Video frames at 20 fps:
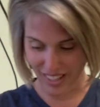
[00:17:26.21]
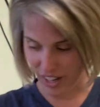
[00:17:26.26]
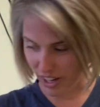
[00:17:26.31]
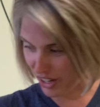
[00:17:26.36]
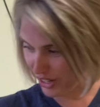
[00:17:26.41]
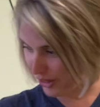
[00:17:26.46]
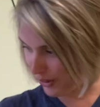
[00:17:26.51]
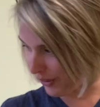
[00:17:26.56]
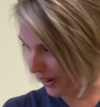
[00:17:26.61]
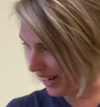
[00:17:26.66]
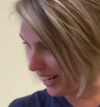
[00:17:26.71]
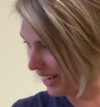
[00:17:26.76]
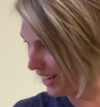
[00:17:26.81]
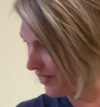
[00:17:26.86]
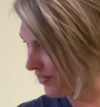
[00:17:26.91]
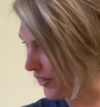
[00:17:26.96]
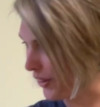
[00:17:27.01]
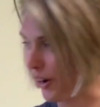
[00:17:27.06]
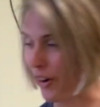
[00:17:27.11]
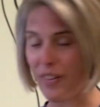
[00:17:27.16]
Are you ready?
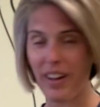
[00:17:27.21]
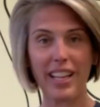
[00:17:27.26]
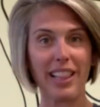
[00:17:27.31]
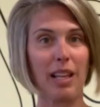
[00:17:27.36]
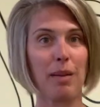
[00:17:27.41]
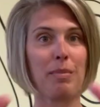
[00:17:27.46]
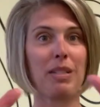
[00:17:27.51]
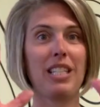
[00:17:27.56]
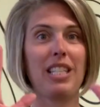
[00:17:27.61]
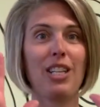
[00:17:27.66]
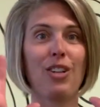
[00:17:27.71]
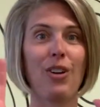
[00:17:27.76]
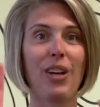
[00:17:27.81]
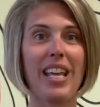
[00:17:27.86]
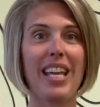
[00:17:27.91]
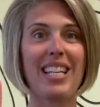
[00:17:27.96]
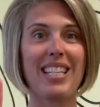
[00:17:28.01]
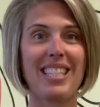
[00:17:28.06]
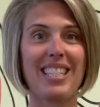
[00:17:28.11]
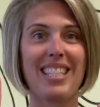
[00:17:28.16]
All right, let me see your
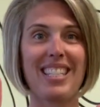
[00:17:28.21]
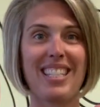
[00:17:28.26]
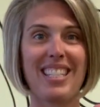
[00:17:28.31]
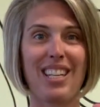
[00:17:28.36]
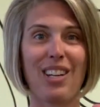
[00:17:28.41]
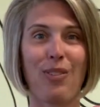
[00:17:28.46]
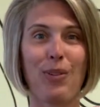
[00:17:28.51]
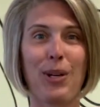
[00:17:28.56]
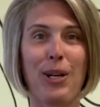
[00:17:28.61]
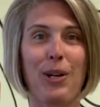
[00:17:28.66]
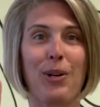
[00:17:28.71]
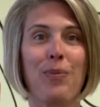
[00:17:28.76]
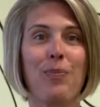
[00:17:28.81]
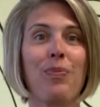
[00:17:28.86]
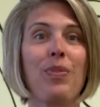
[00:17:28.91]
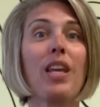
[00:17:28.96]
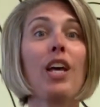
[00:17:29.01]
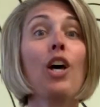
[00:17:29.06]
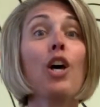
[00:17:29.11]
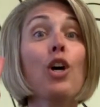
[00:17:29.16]
hands. Here we go.
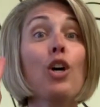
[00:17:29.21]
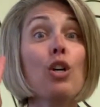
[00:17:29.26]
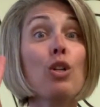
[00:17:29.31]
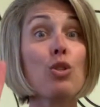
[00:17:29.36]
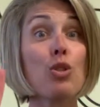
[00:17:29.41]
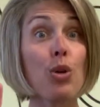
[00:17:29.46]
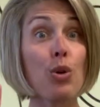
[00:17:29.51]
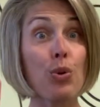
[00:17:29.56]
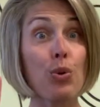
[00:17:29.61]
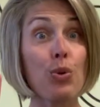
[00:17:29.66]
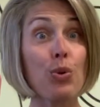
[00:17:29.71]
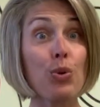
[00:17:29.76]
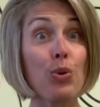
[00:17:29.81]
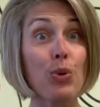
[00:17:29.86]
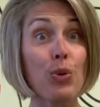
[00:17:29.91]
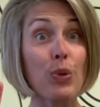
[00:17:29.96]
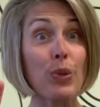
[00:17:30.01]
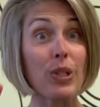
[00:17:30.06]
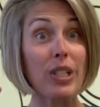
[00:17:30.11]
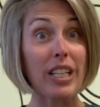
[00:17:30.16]

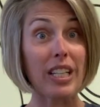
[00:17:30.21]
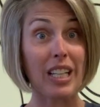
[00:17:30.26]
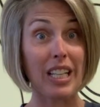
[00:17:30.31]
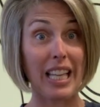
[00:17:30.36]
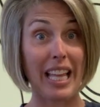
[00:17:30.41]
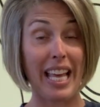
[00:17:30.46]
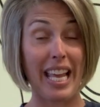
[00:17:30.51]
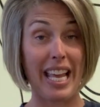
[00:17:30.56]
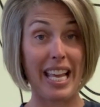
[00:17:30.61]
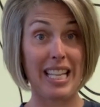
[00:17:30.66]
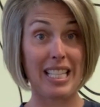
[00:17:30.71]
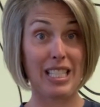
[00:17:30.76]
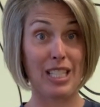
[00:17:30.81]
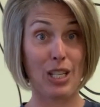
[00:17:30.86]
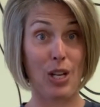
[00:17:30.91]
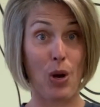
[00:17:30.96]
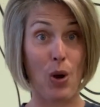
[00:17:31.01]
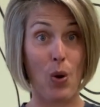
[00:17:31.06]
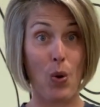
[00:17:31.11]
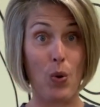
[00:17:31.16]
2 little hands
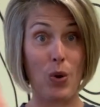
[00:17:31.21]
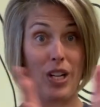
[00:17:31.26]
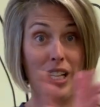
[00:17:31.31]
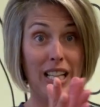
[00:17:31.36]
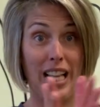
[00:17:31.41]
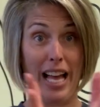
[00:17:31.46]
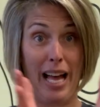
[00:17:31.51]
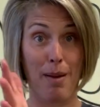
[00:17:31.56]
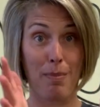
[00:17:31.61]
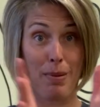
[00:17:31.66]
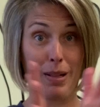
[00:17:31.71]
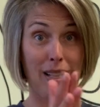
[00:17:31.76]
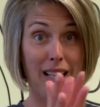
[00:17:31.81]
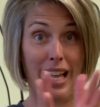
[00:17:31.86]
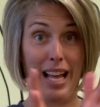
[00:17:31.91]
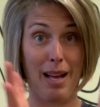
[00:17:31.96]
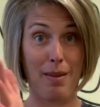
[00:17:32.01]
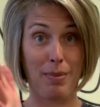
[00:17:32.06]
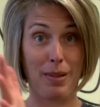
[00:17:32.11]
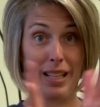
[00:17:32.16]
go clap,
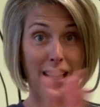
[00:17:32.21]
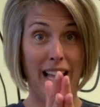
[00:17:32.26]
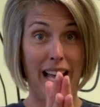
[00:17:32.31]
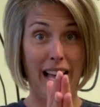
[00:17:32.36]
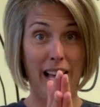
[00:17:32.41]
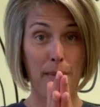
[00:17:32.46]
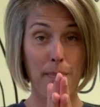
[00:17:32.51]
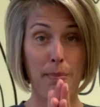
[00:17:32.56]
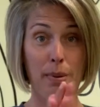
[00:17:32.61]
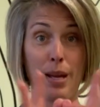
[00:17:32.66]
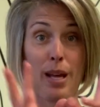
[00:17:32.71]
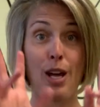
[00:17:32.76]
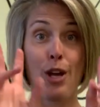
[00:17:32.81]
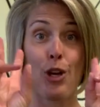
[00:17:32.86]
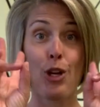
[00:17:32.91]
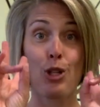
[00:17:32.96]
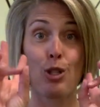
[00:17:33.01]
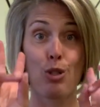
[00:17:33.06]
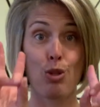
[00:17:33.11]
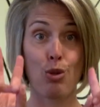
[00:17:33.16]
clap, clap.
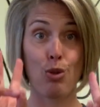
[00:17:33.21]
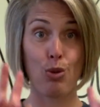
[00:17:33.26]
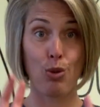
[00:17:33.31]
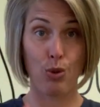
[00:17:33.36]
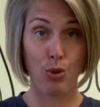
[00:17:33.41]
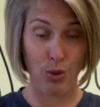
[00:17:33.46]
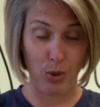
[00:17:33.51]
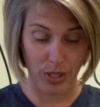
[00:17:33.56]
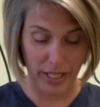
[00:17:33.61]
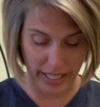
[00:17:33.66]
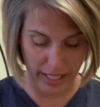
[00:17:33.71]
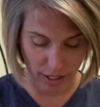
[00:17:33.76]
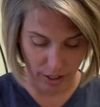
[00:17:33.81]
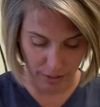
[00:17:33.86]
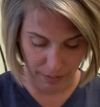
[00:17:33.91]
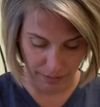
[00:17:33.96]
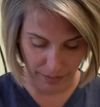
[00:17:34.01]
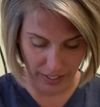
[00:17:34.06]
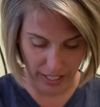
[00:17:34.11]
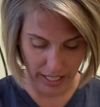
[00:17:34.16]
2
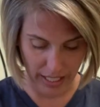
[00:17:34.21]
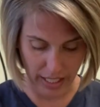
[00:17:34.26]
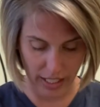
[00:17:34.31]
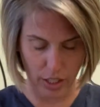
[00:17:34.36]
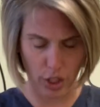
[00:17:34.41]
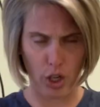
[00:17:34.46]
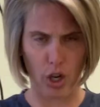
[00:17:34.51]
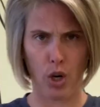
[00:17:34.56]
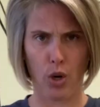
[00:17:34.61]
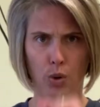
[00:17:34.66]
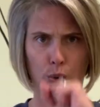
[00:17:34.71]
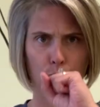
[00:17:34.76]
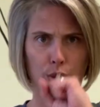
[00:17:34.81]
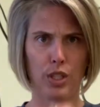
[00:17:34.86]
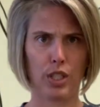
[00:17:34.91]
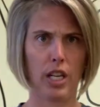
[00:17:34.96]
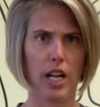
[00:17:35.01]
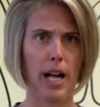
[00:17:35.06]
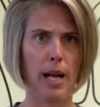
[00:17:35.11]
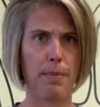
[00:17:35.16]
little feet go
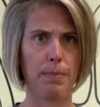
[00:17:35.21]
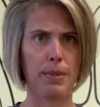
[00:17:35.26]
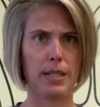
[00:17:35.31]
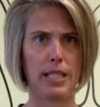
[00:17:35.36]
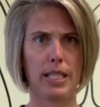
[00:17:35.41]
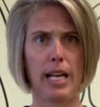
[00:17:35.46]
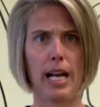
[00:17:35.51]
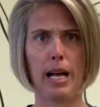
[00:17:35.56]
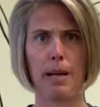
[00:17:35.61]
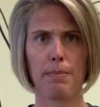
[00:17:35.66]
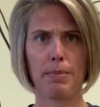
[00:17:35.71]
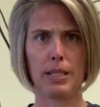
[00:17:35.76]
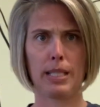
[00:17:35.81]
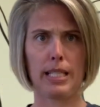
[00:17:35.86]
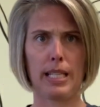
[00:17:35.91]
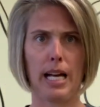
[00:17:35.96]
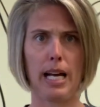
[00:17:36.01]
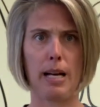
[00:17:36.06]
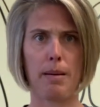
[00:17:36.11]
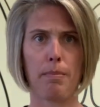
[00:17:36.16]
stomp, stomp,
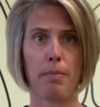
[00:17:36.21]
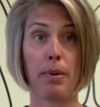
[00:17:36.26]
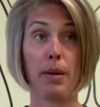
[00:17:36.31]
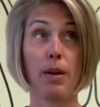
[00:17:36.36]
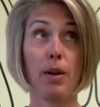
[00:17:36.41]
stomp.